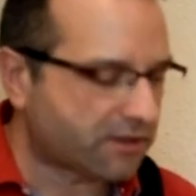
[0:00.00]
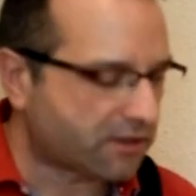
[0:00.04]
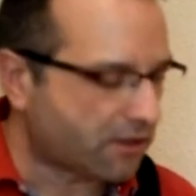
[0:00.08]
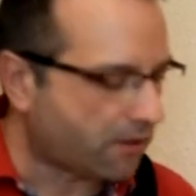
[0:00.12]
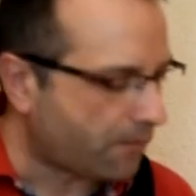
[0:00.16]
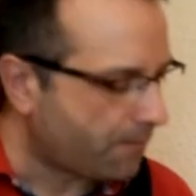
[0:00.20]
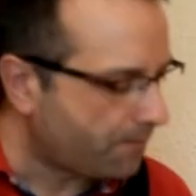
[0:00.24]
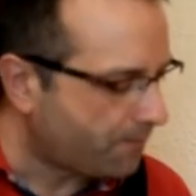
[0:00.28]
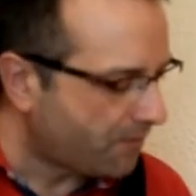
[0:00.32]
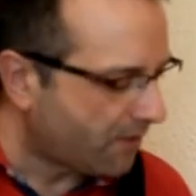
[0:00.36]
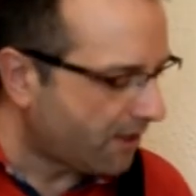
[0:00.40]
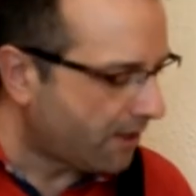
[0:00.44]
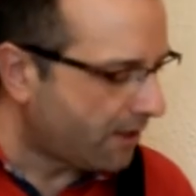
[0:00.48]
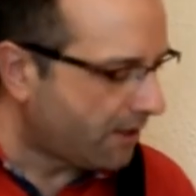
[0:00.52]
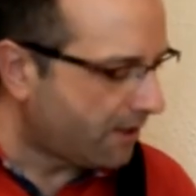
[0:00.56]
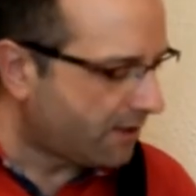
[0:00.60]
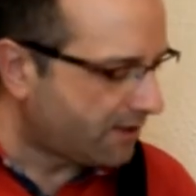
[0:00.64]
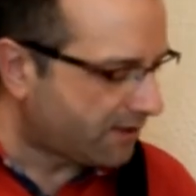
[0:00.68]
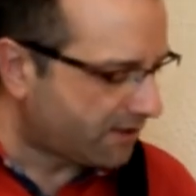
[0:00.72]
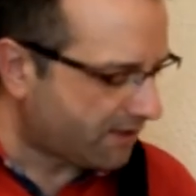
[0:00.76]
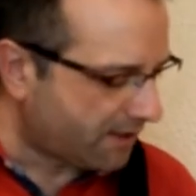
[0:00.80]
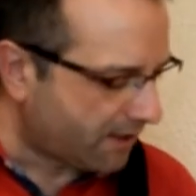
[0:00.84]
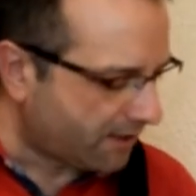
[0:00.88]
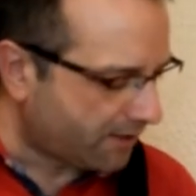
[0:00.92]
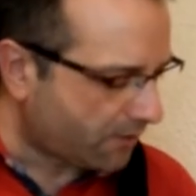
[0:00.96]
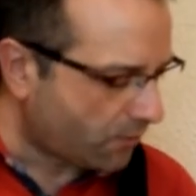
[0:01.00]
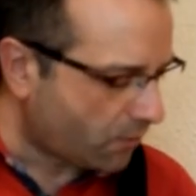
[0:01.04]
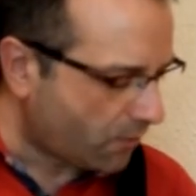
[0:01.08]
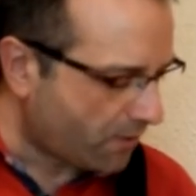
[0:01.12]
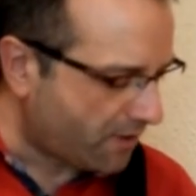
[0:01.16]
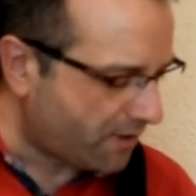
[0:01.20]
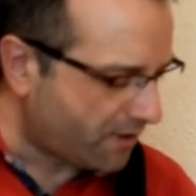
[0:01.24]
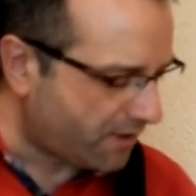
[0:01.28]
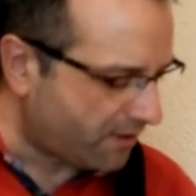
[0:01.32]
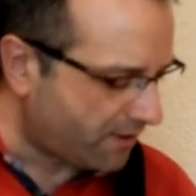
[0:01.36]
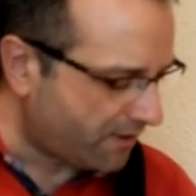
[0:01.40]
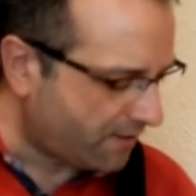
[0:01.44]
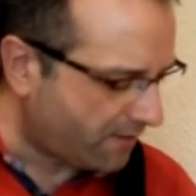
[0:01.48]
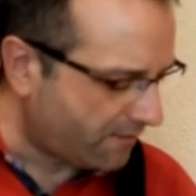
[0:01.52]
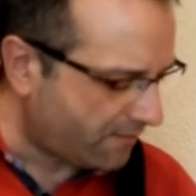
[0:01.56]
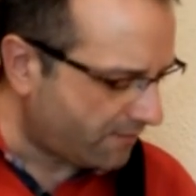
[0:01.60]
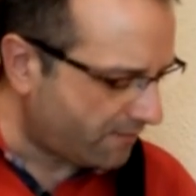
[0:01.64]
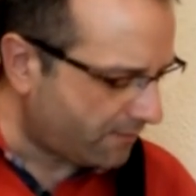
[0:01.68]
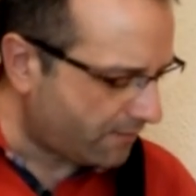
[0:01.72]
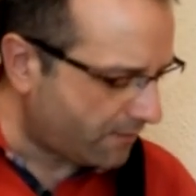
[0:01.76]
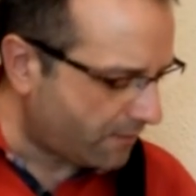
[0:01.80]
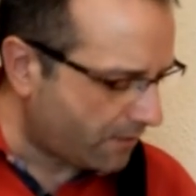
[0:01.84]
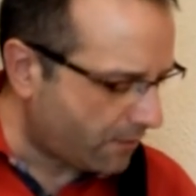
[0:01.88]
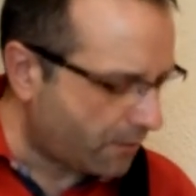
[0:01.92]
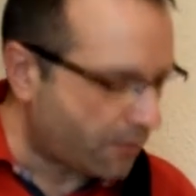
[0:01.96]
So start with the
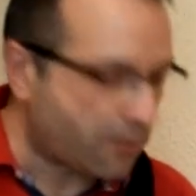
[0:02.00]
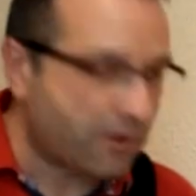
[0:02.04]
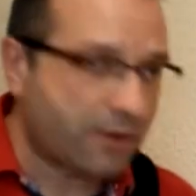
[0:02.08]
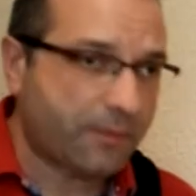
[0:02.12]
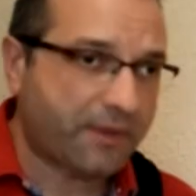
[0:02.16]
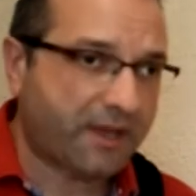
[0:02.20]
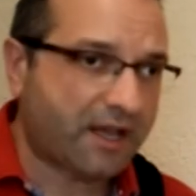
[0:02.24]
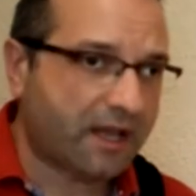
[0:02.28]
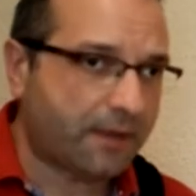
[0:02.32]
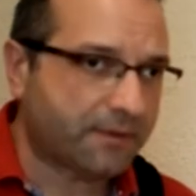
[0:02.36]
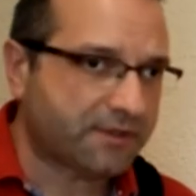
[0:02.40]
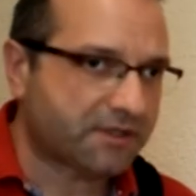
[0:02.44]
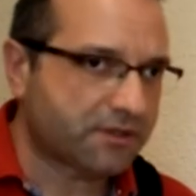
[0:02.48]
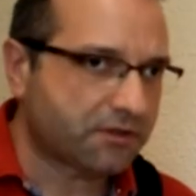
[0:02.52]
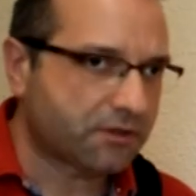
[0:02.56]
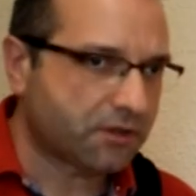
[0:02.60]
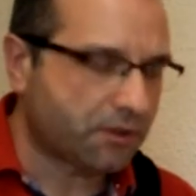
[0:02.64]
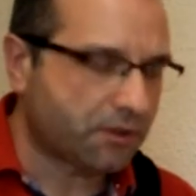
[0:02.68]
3 pickups in